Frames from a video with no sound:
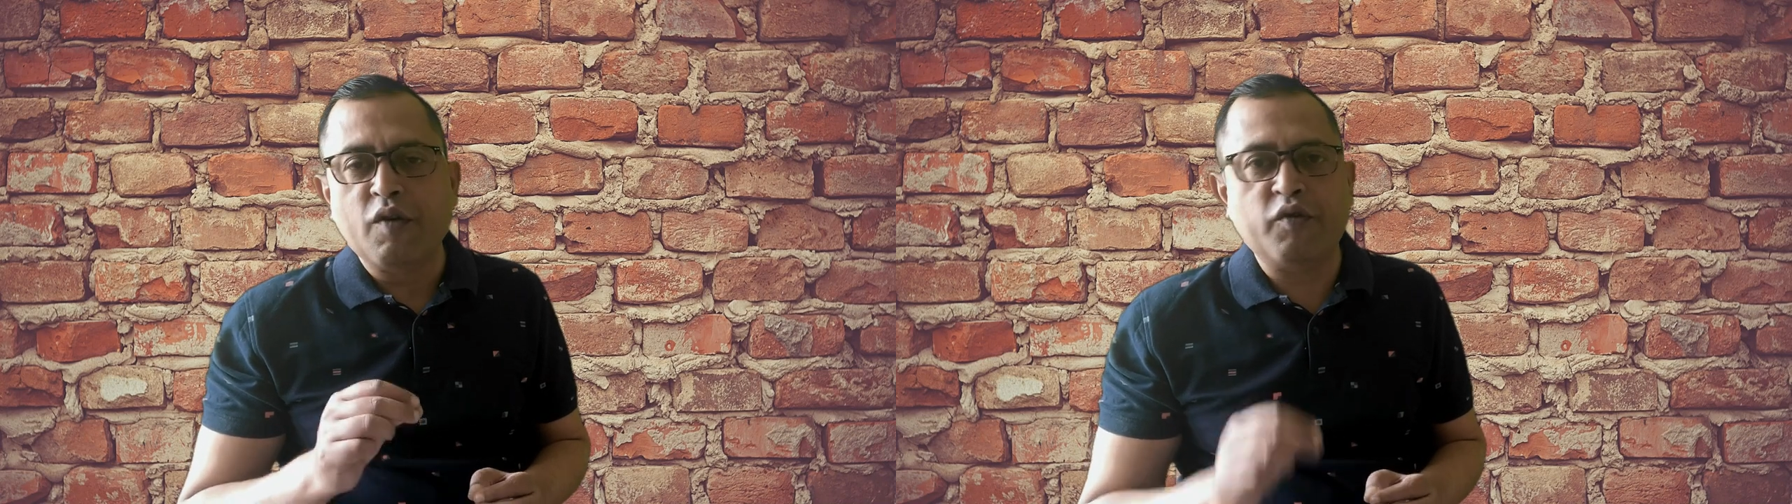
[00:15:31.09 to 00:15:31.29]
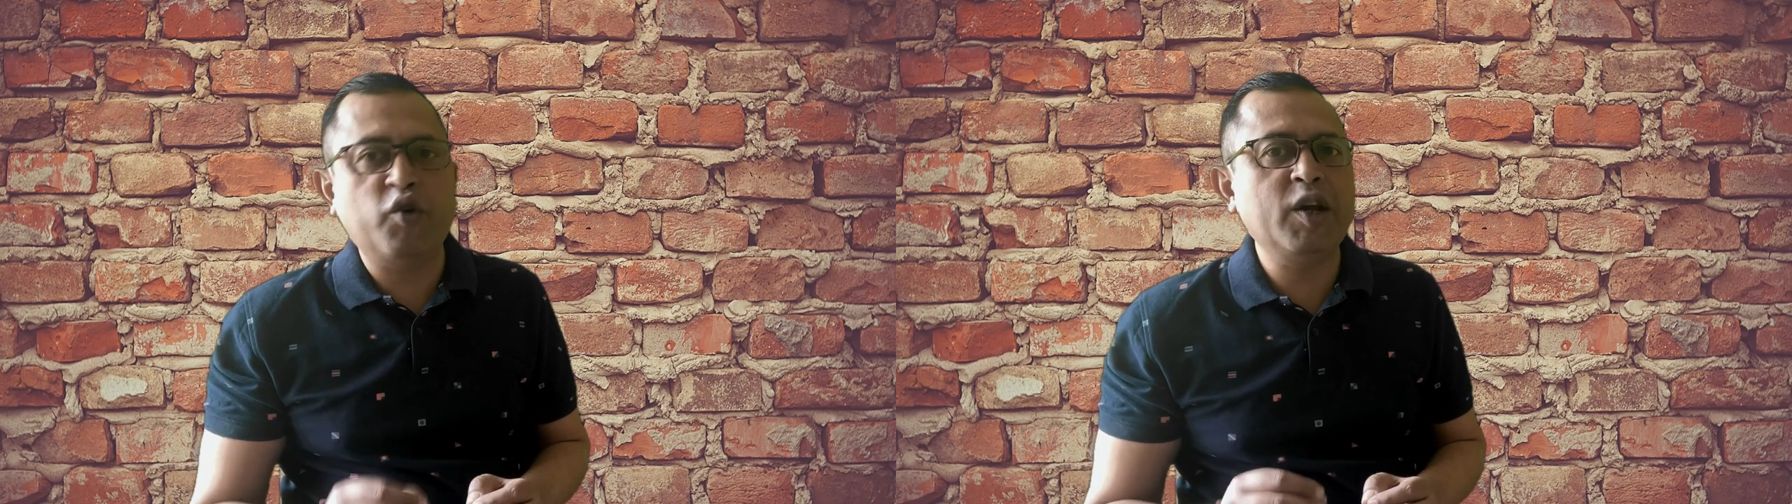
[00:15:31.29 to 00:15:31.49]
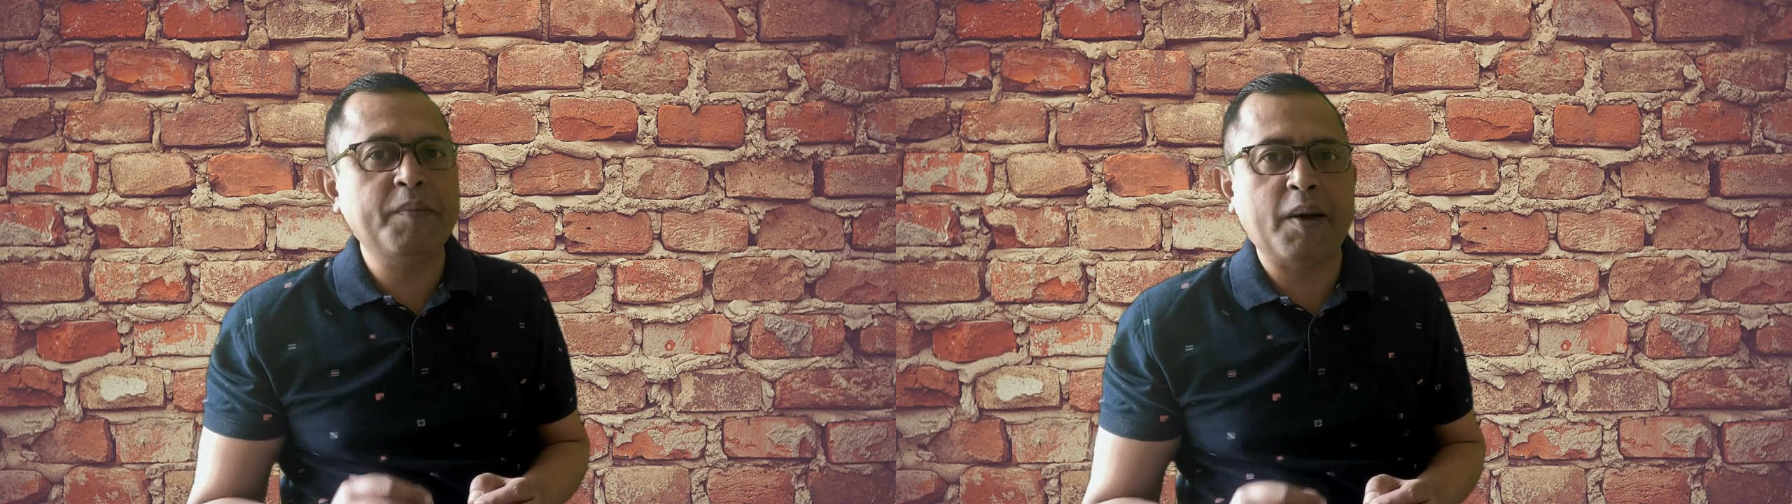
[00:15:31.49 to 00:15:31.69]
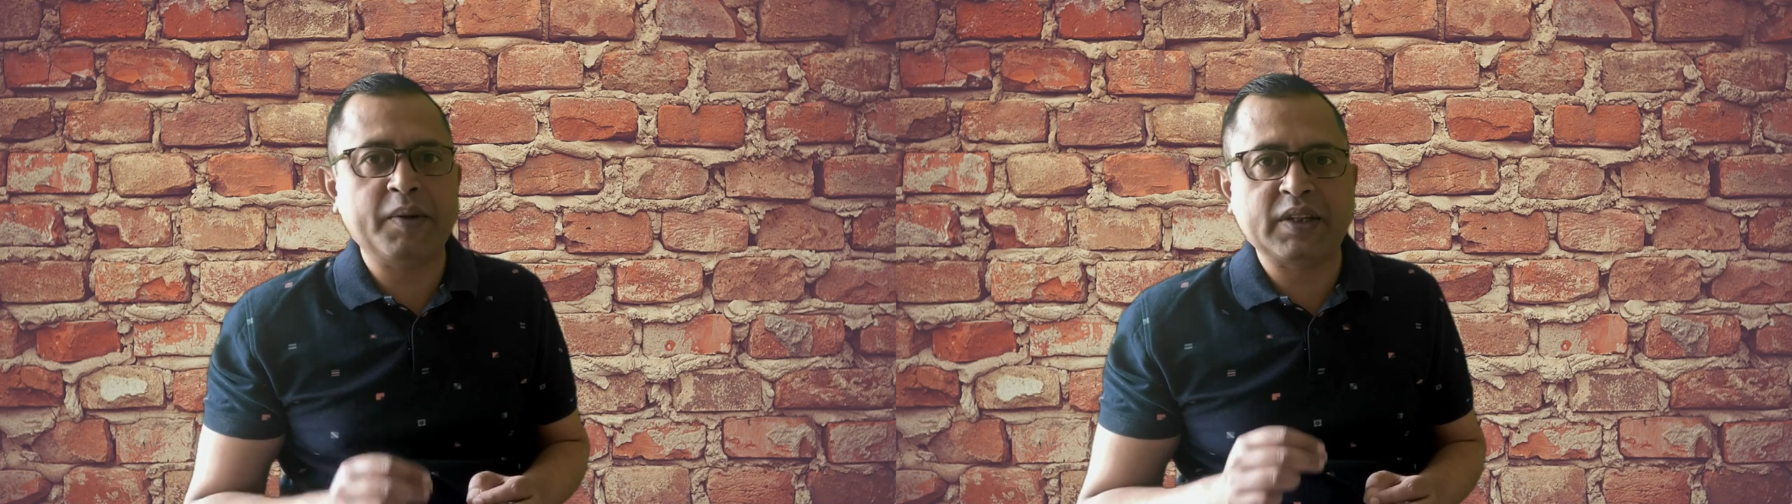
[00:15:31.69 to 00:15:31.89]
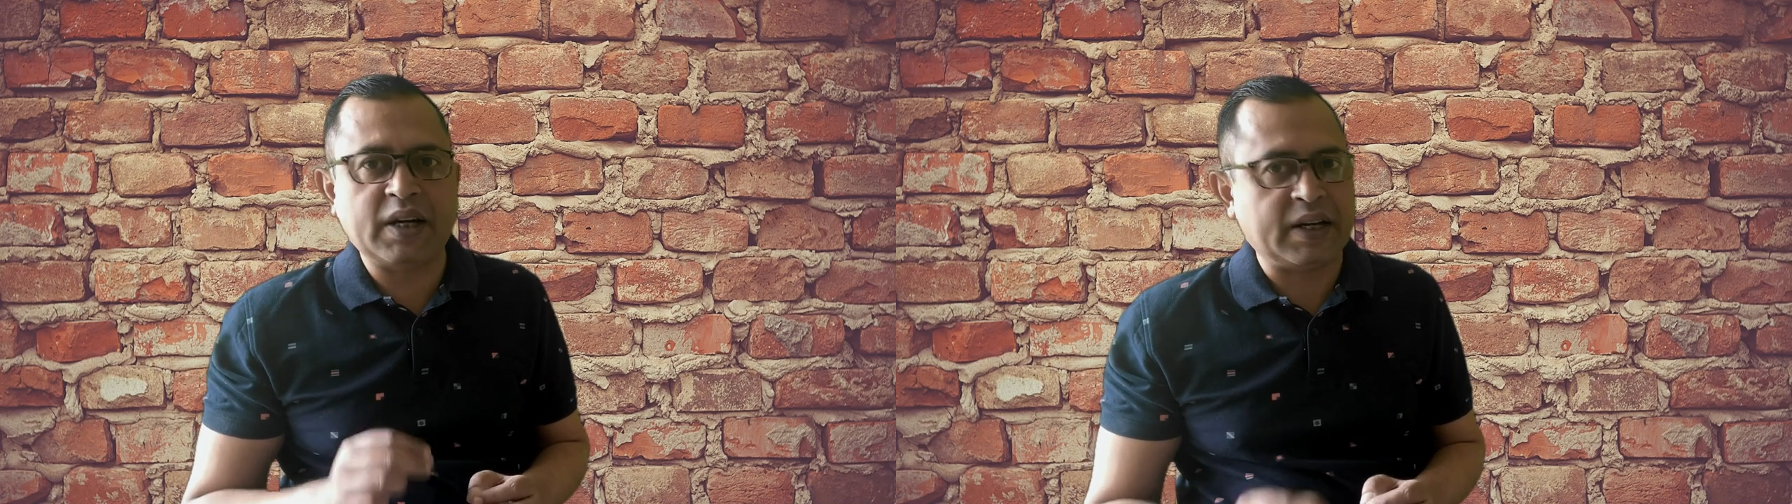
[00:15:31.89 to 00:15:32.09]
woolly
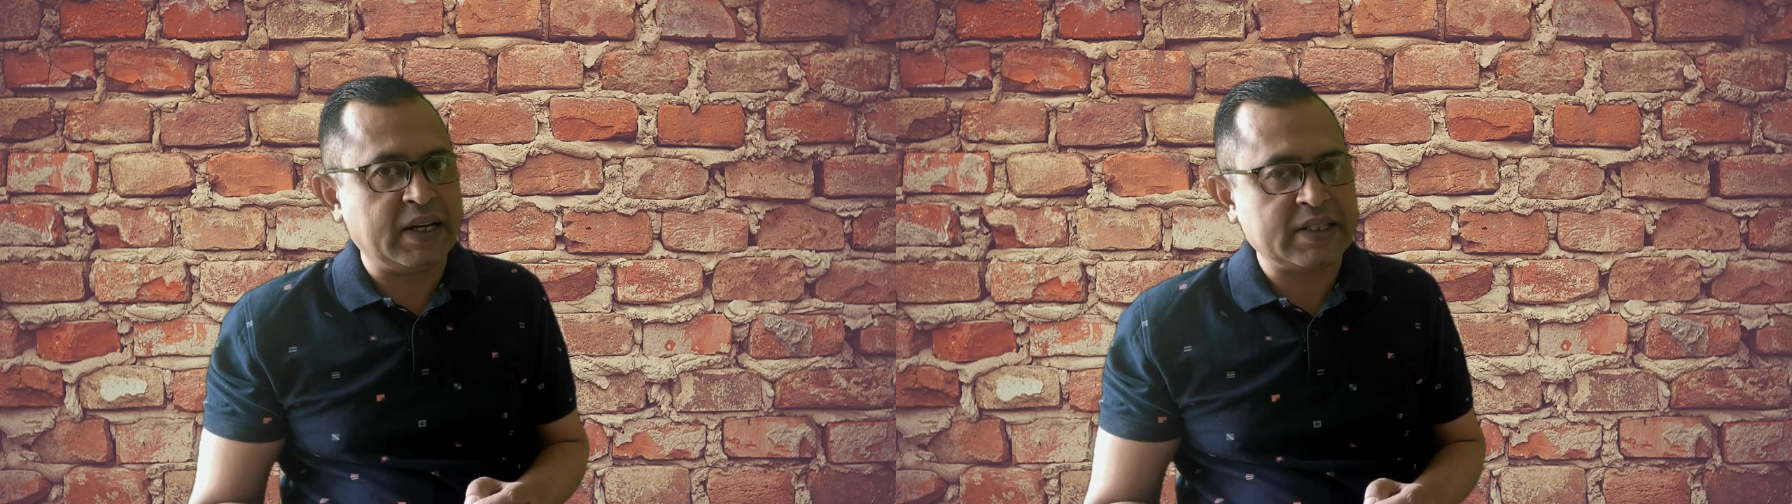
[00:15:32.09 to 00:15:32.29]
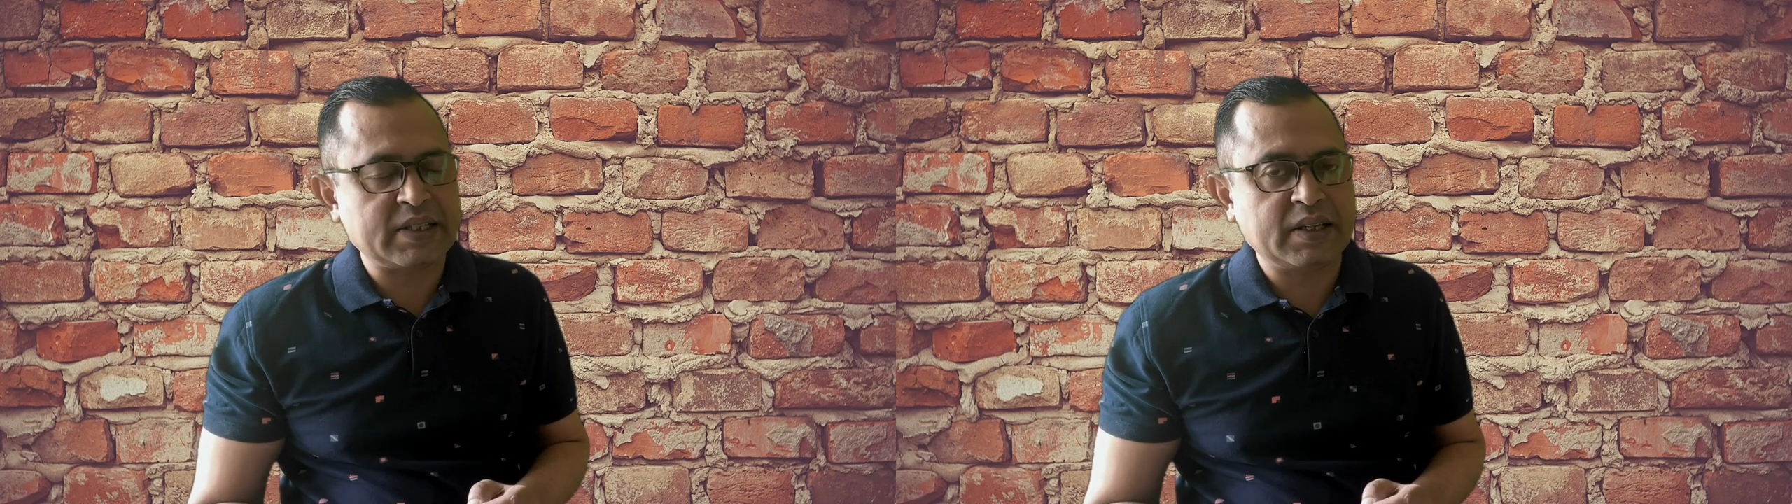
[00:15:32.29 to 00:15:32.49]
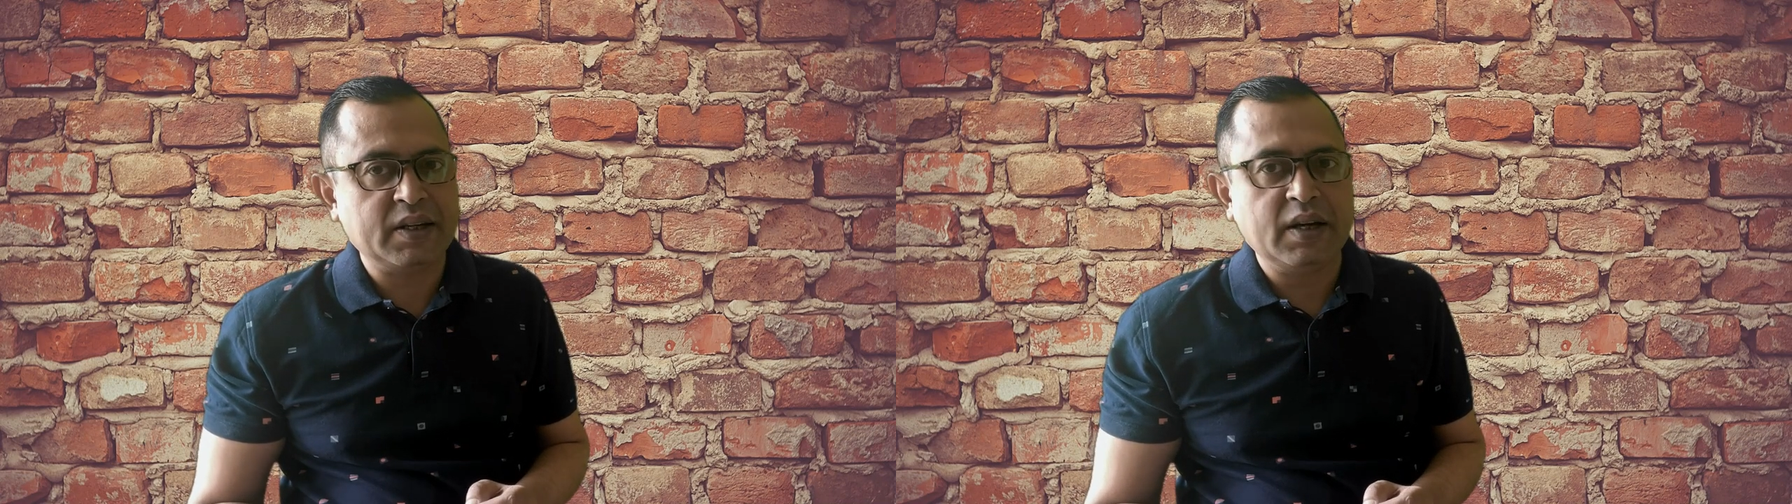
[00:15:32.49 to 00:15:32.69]
mammoth carcass.